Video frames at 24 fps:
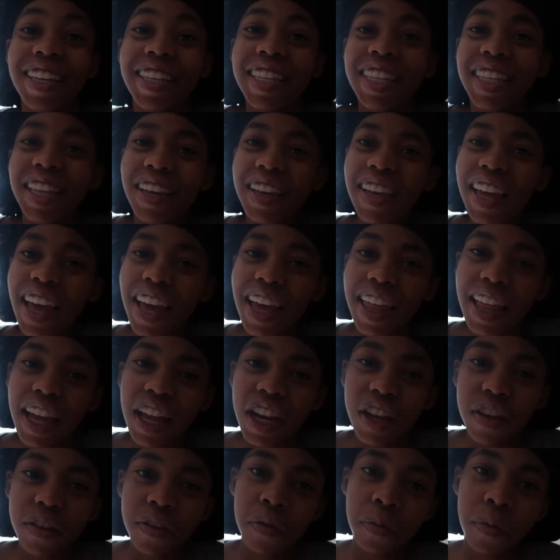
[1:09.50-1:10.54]
So yeah,
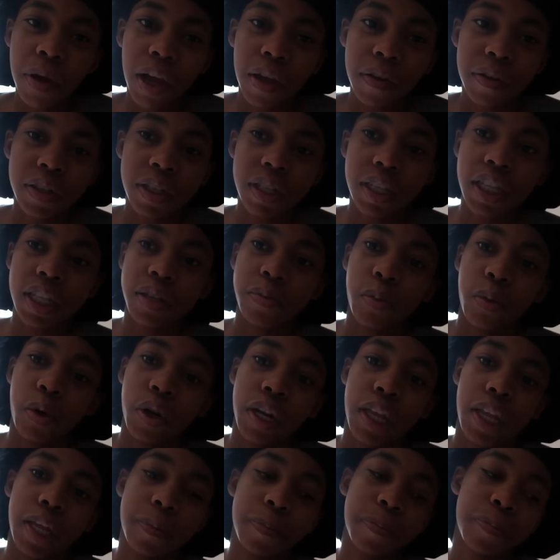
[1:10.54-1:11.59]
that is for breakfast this
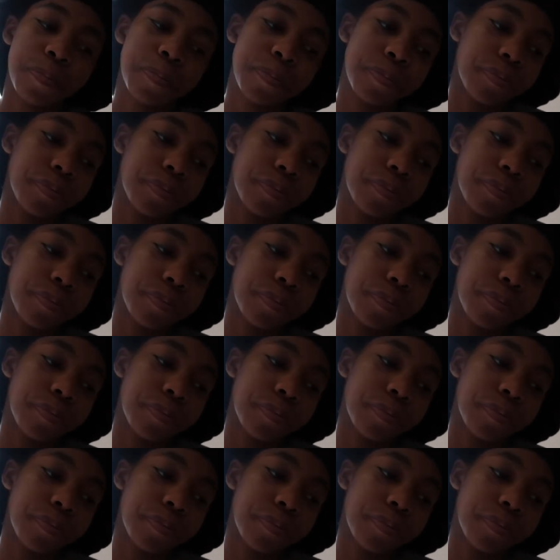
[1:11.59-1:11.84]
morning.